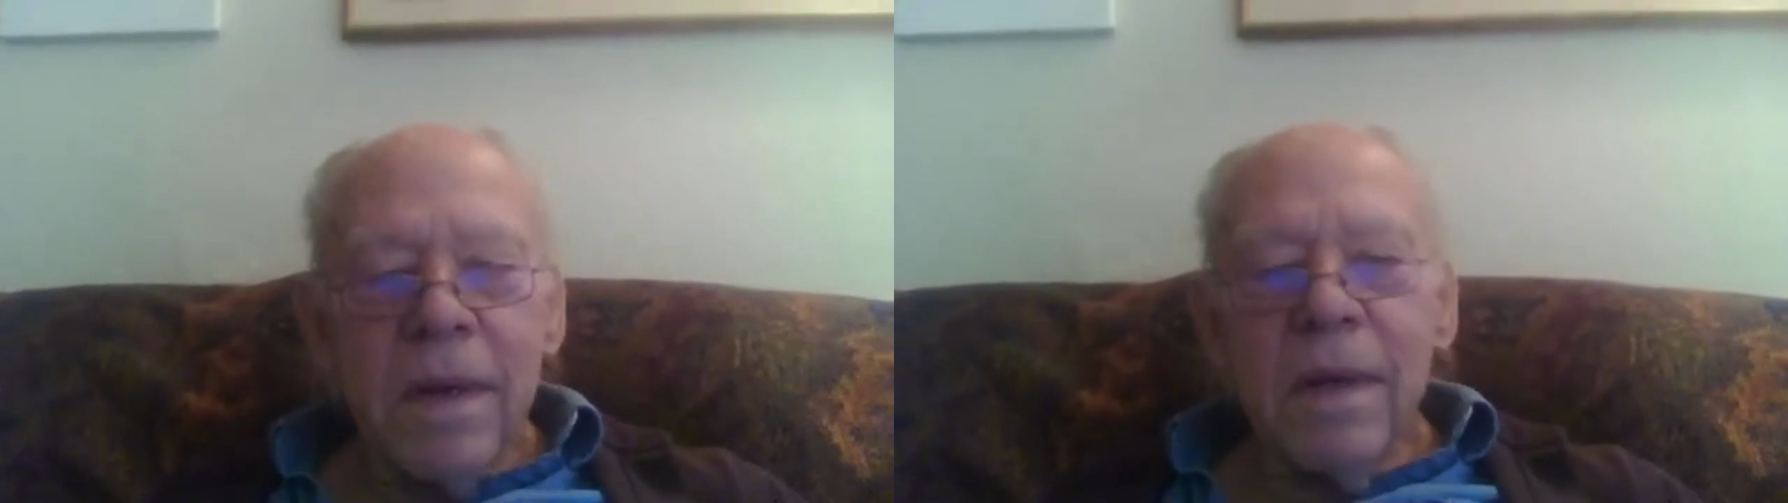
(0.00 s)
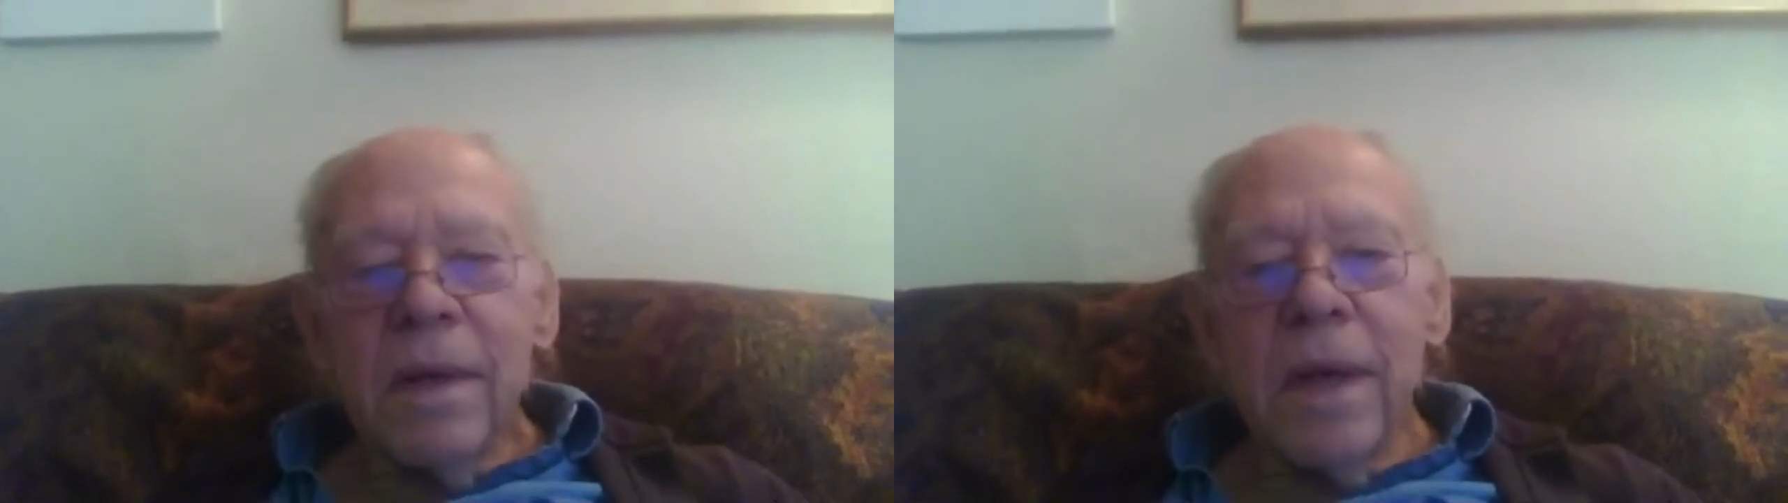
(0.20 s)

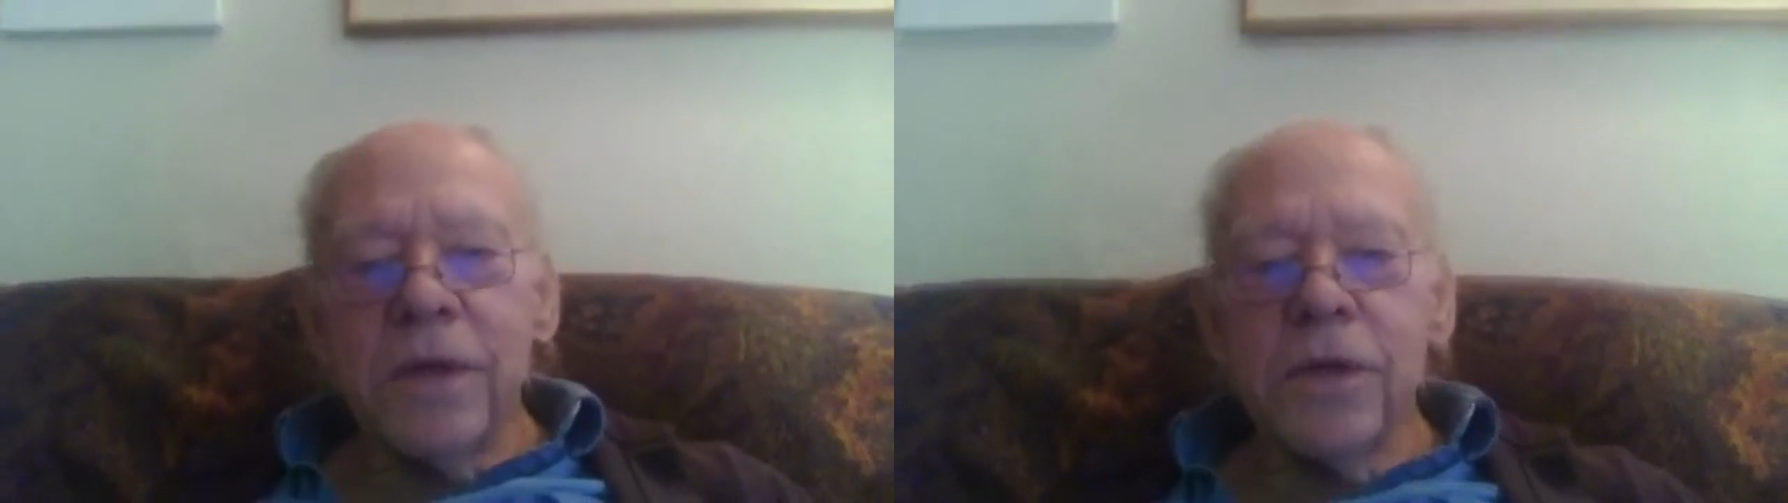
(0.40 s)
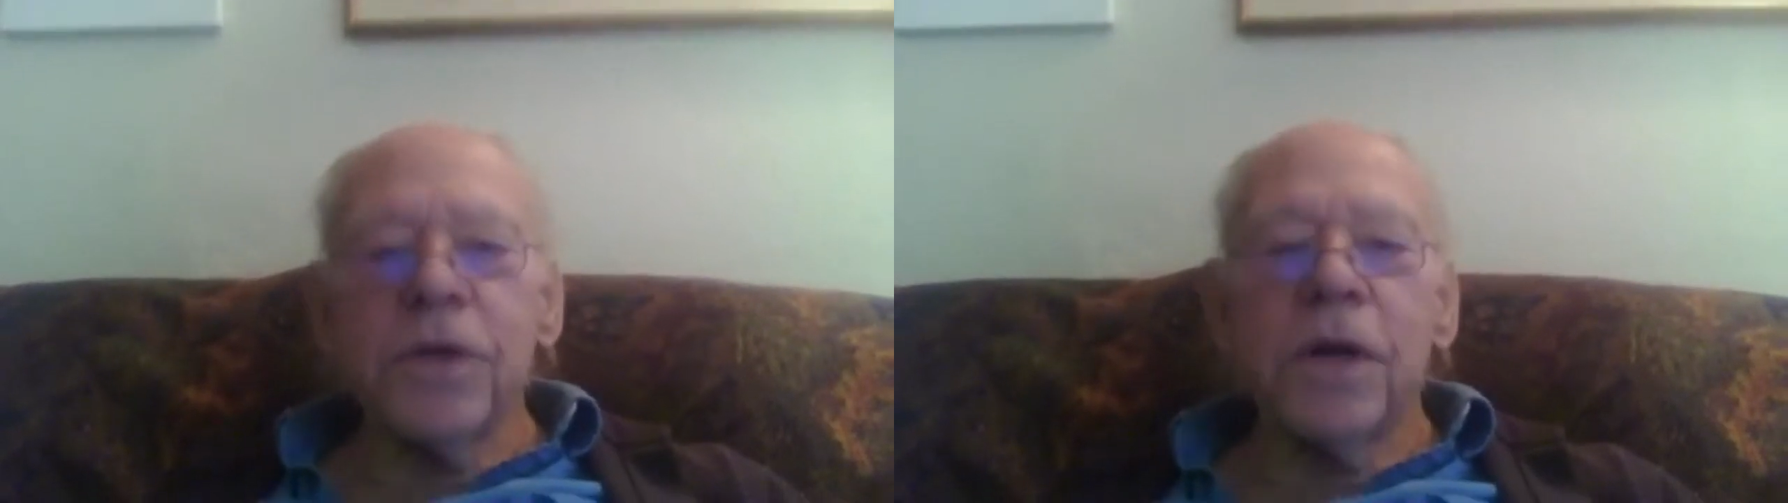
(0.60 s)
and
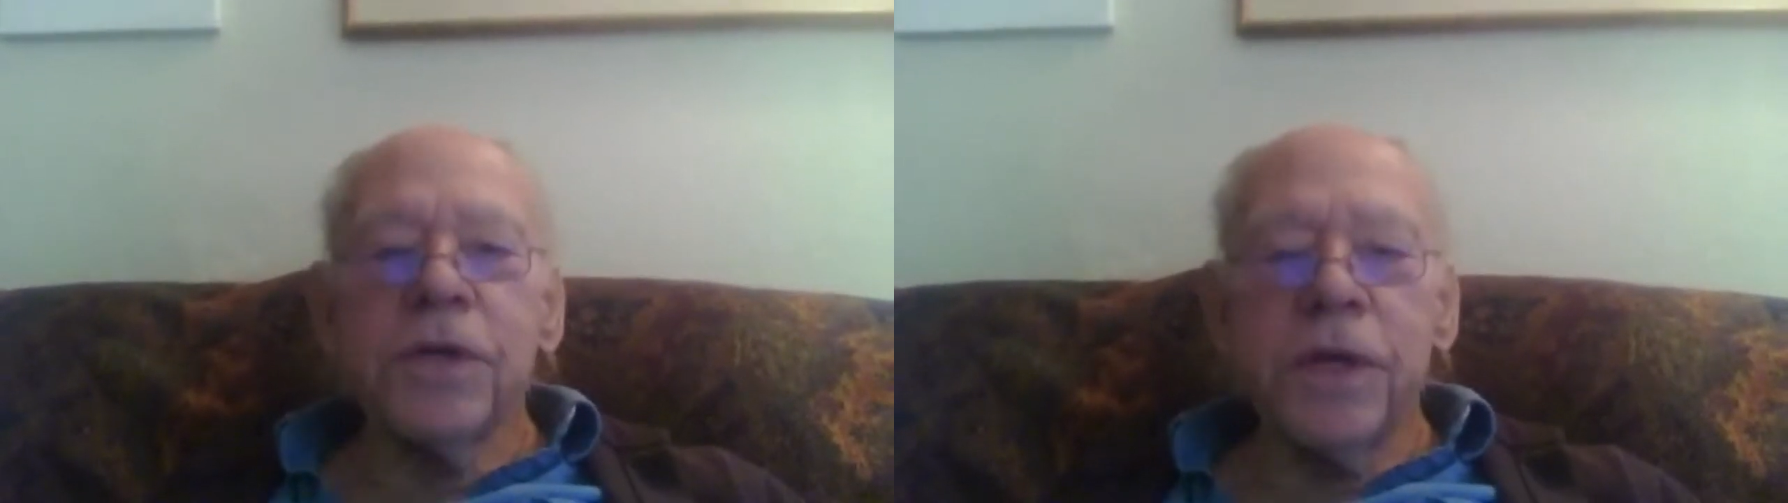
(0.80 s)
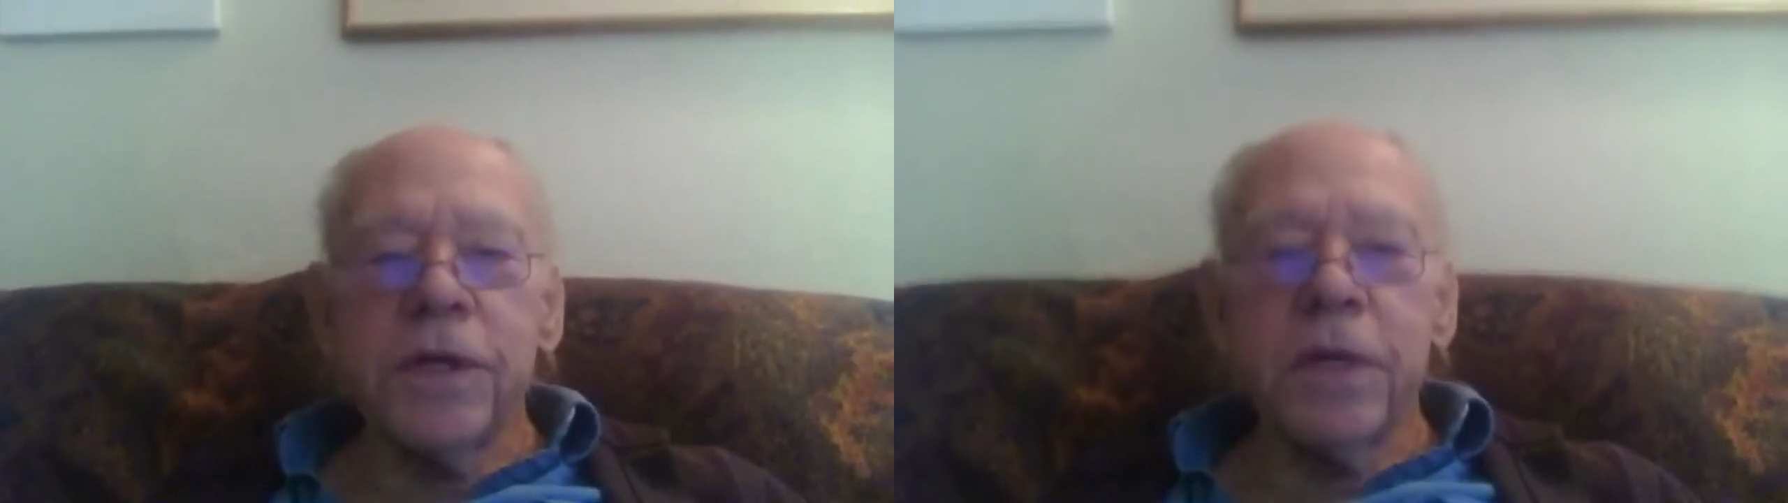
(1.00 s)
you start seeing